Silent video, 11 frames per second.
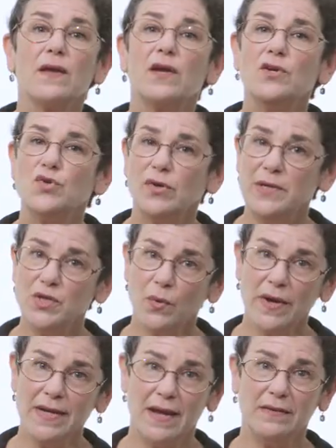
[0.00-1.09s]

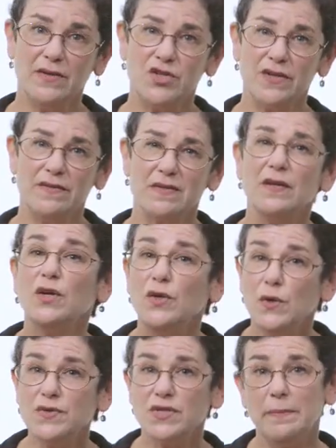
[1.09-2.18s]
Contributory negligence
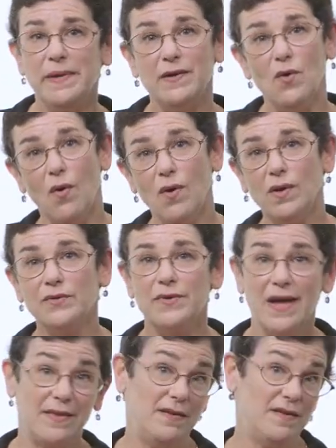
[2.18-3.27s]
used to be an
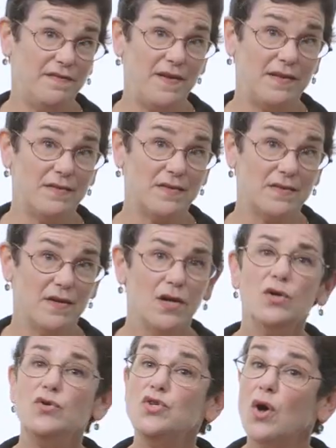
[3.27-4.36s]
all-or-nothing defense,
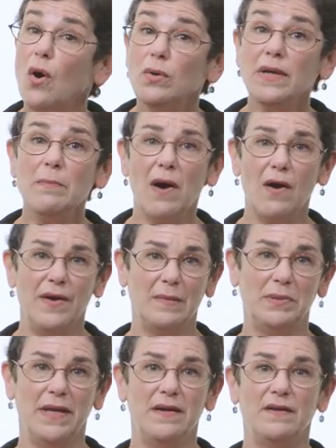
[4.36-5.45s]
totally barring a
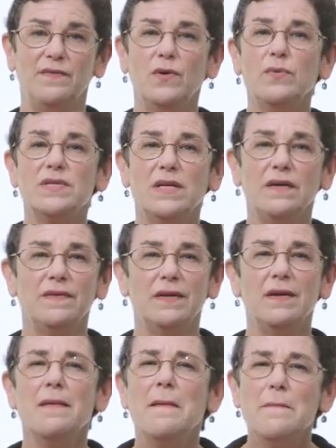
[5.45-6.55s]
plaintiff who was even
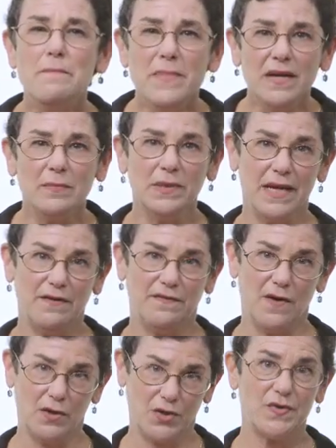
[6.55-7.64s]
minimally at
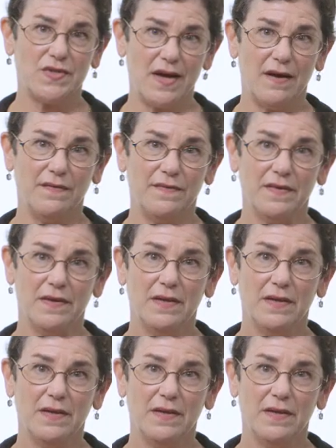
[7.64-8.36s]
fault herself.